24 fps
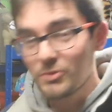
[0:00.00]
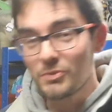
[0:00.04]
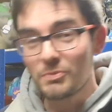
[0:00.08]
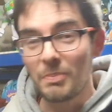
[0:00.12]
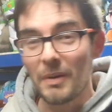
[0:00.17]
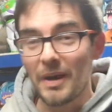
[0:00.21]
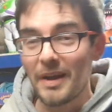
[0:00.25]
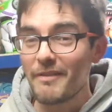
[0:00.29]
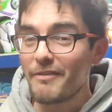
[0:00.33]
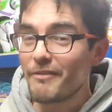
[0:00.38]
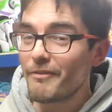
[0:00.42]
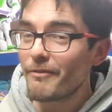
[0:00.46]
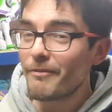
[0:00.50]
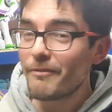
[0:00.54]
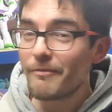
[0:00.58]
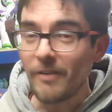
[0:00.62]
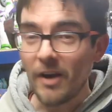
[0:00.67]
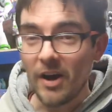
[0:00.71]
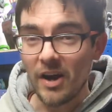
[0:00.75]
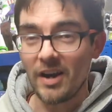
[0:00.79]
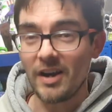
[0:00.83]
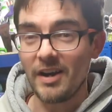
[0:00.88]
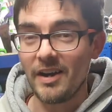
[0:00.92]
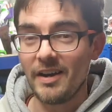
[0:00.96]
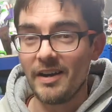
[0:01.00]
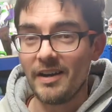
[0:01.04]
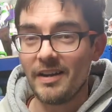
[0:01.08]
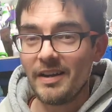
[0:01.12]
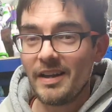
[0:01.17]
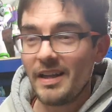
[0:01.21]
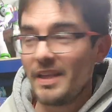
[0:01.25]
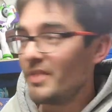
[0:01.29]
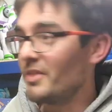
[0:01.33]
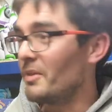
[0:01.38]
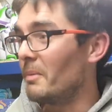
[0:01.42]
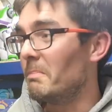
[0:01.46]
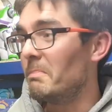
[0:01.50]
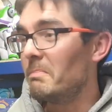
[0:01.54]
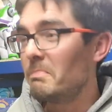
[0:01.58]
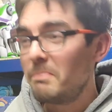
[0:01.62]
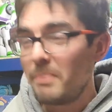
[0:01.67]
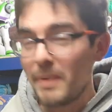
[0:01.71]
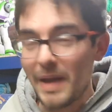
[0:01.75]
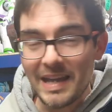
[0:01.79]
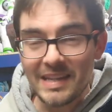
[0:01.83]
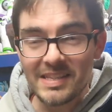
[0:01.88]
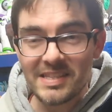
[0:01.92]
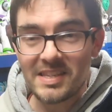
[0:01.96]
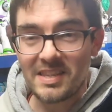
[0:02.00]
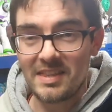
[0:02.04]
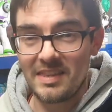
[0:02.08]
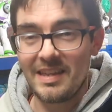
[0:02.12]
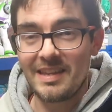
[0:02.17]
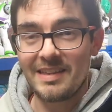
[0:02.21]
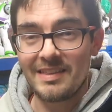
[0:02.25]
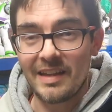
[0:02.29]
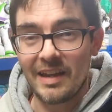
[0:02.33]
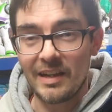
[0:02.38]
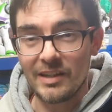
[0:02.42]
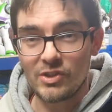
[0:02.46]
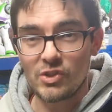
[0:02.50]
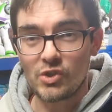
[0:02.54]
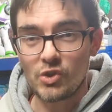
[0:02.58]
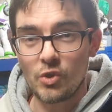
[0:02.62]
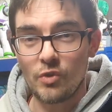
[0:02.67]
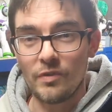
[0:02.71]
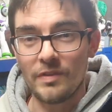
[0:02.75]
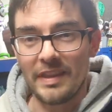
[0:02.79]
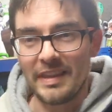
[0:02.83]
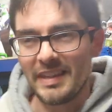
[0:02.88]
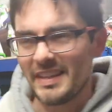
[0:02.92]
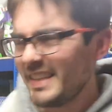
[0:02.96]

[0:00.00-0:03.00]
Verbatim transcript: was by far the best thing that I saw in there.